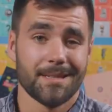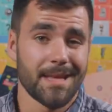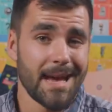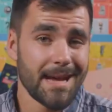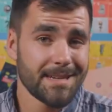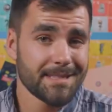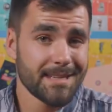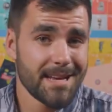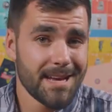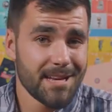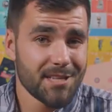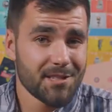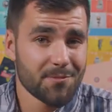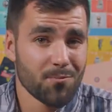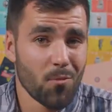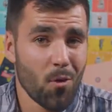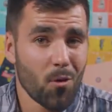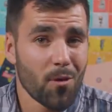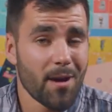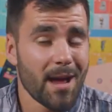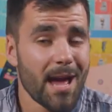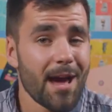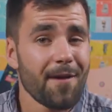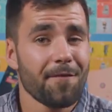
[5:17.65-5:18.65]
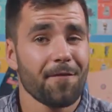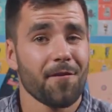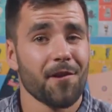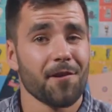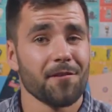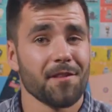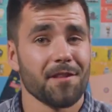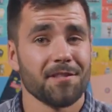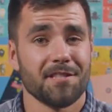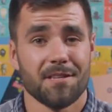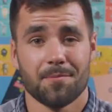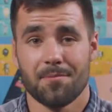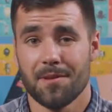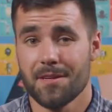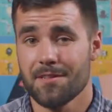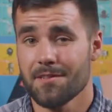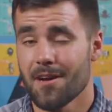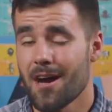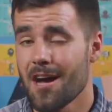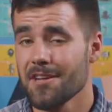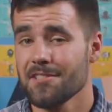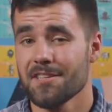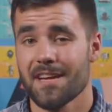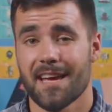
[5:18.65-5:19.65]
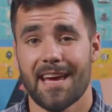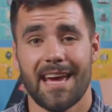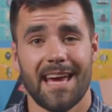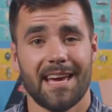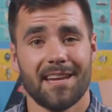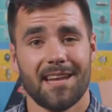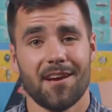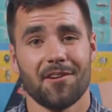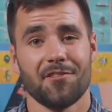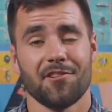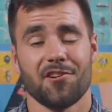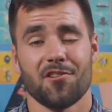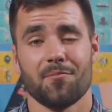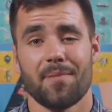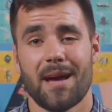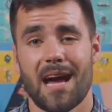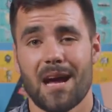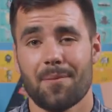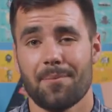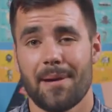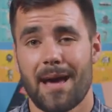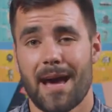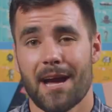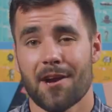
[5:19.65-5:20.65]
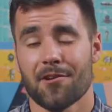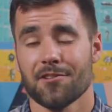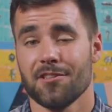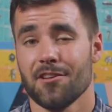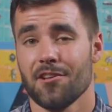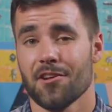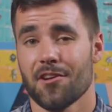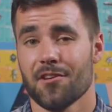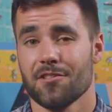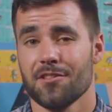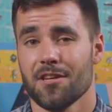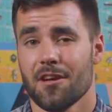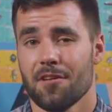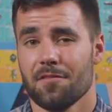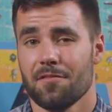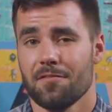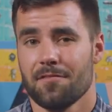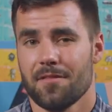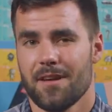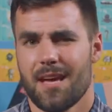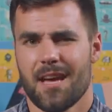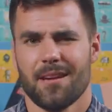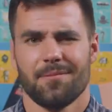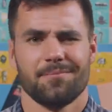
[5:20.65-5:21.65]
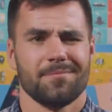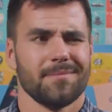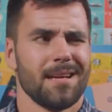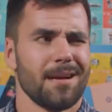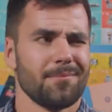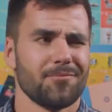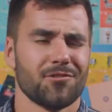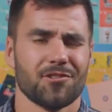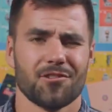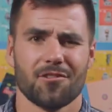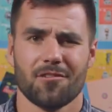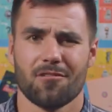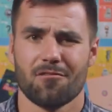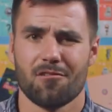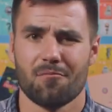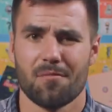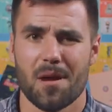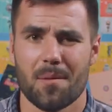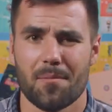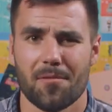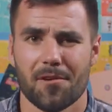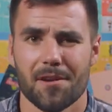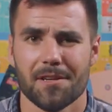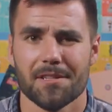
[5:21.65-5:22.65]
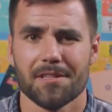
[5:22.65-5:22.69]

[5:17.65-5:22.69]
And that takes more effort than simply tossing a handout into your backpack or telling yourself, I'm sure I'll remember